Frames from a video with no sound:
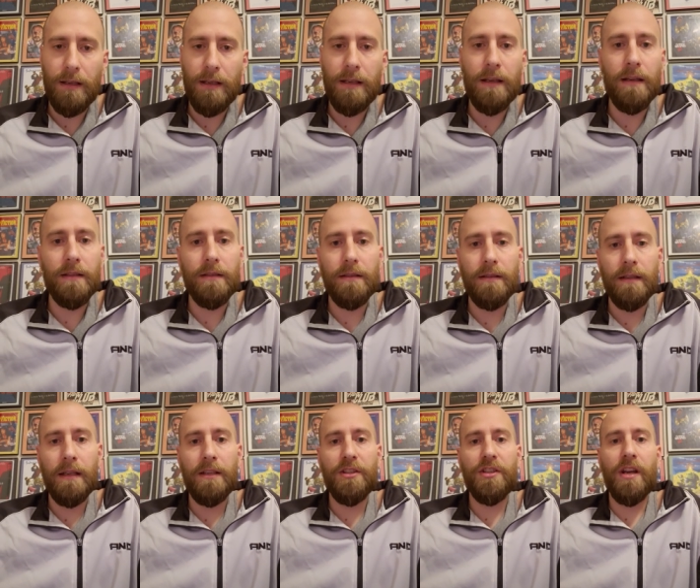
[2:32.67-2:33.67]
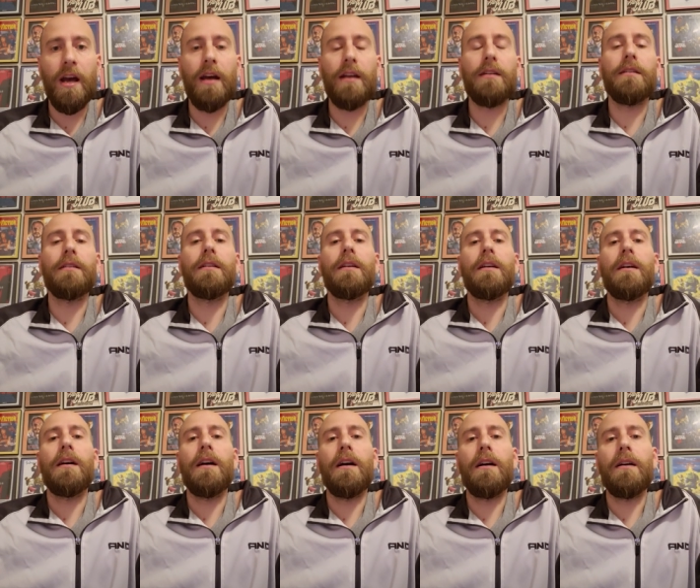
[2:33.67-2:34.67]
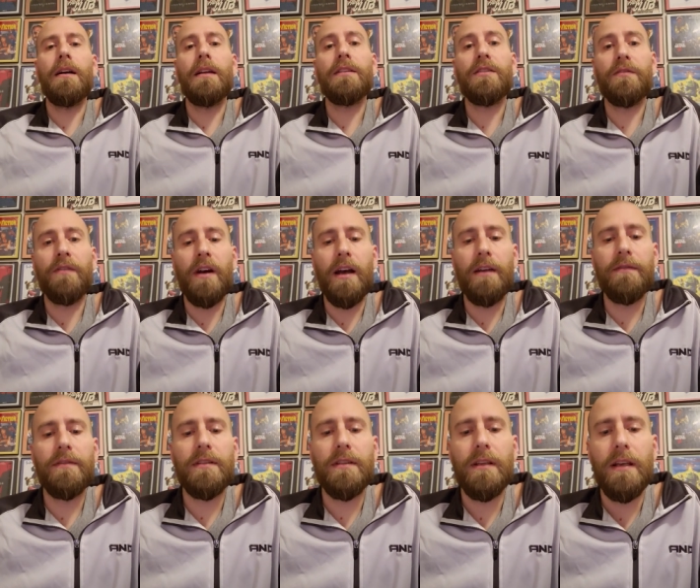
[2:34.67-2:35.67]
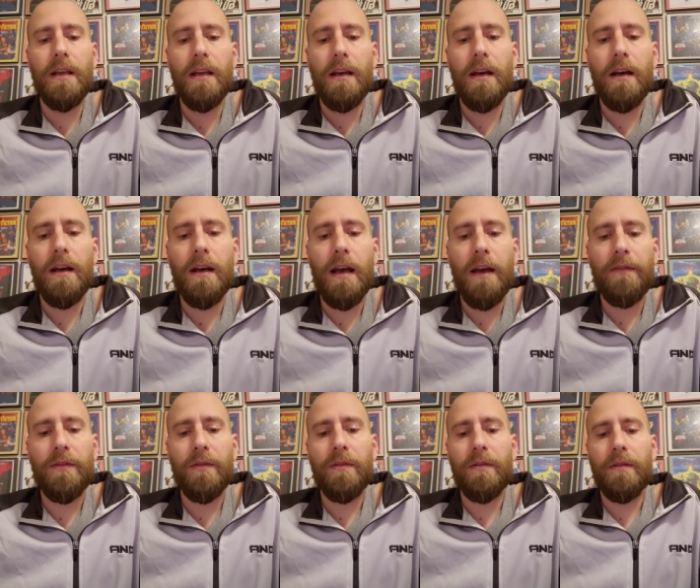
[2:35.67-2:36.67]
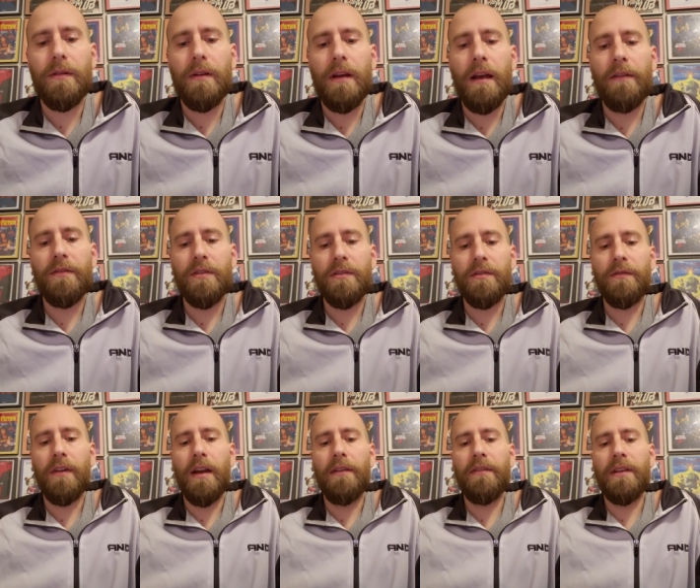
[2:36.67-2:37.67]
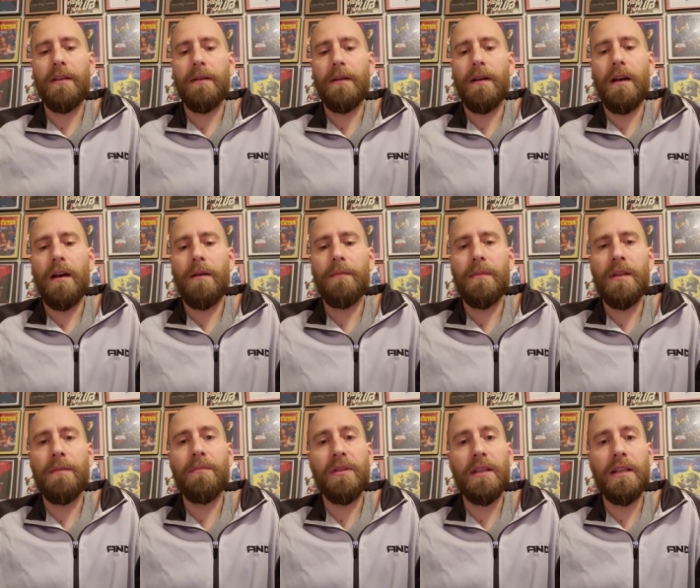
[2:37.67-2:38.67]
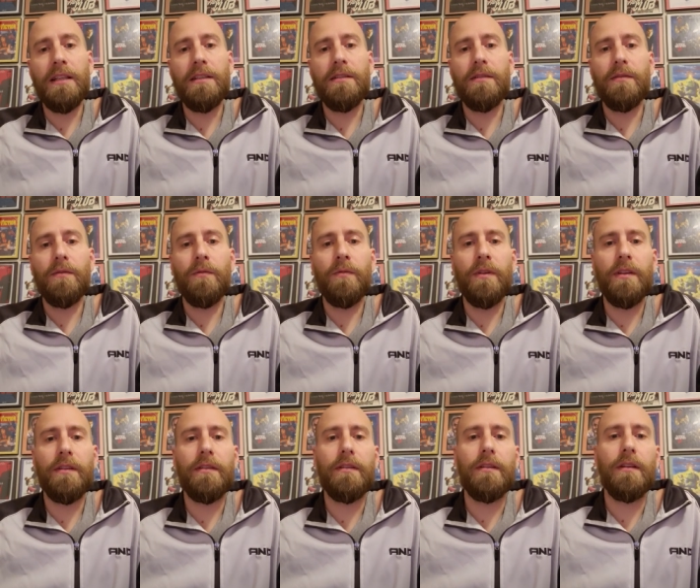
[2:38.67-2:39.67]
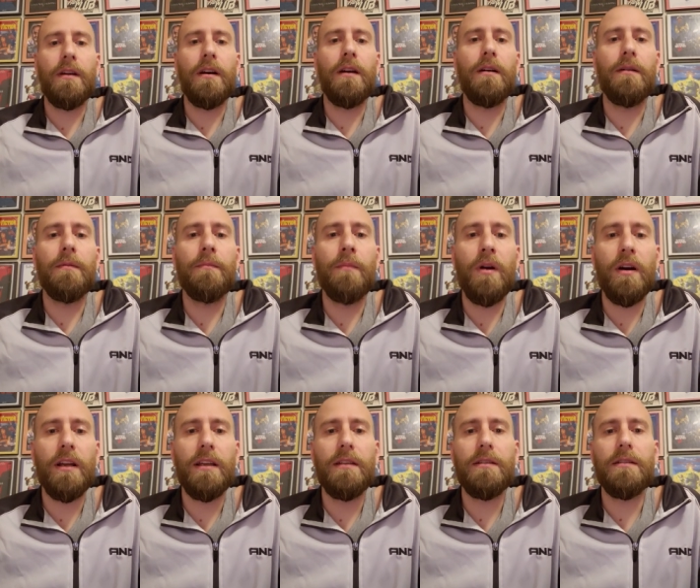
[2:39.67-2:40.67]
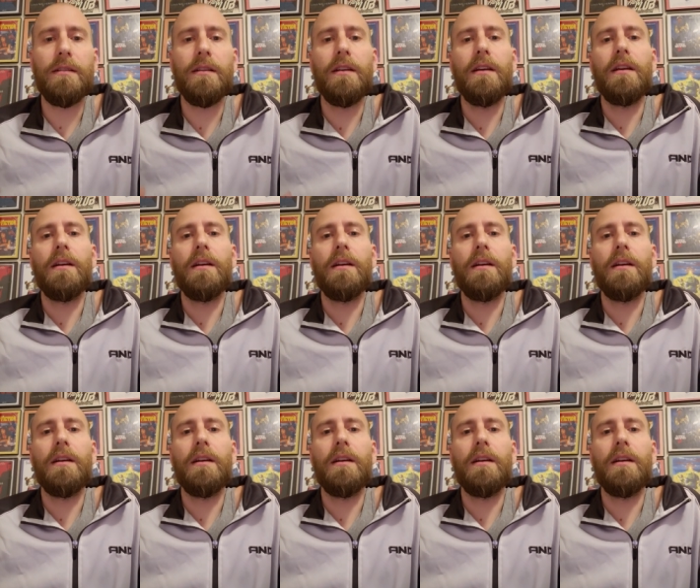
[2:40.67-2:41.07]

he does get shot and survives, after after surviving, um, he pleads with Marcus,